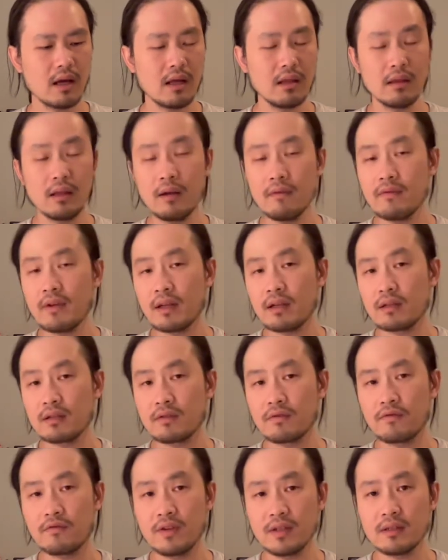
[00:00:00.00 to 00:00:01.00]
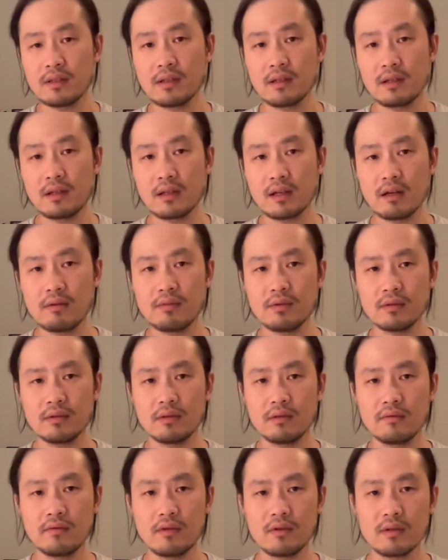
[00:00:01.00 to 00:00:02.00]
love that it's physically coupled to
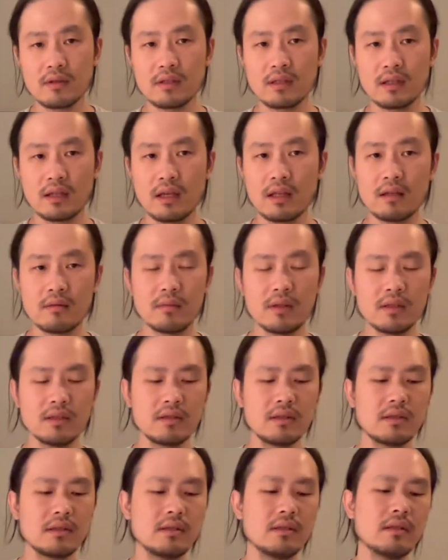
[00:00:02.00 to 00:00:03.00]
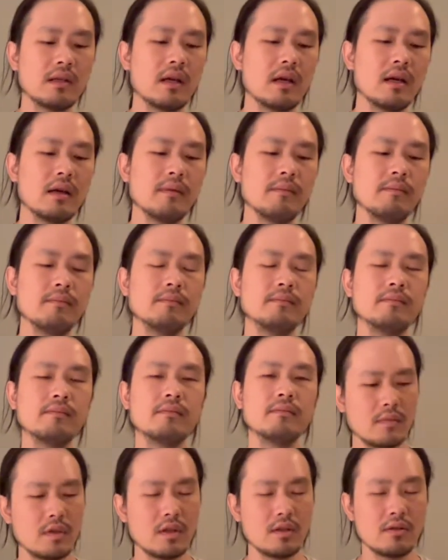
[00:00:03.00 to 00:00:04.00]
the focusing elements,
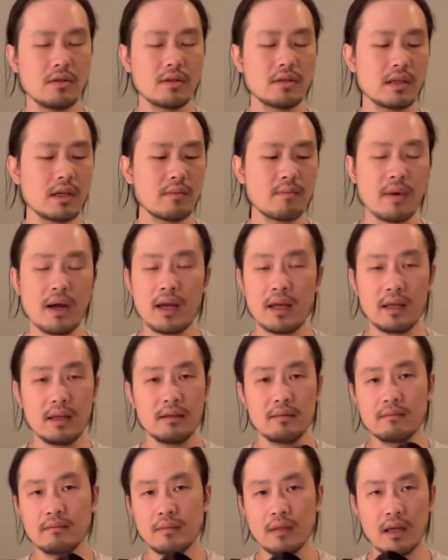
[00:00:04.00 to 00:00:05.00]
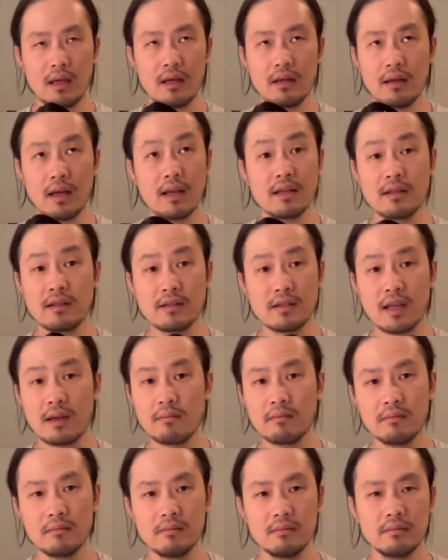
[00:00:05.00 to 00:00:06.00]
just like my
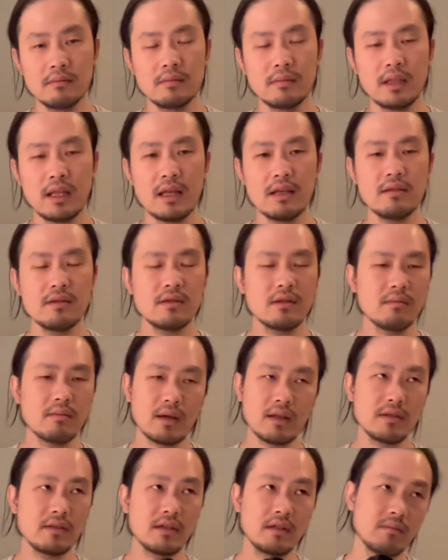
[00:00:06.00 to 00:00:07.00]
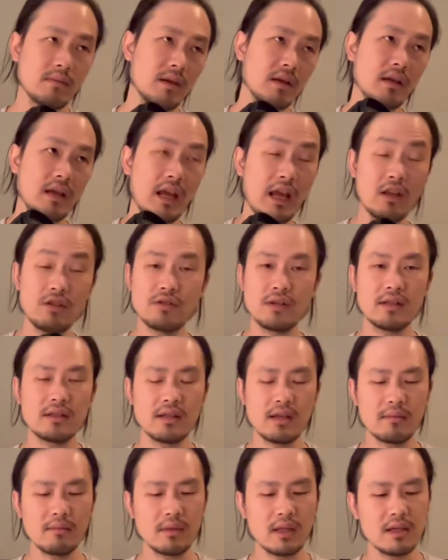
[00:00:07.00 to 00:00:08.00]
SSM lens and my Sigma
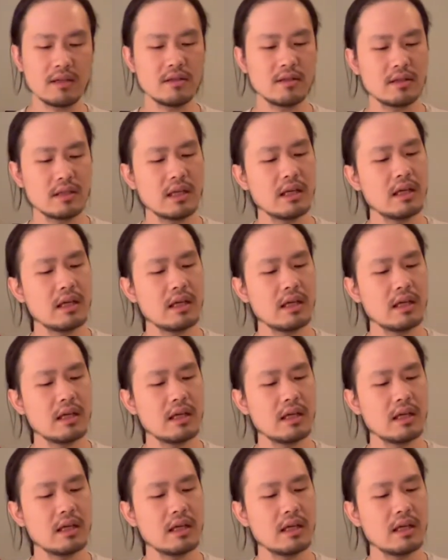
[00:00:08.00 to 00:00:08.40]
HSM lens.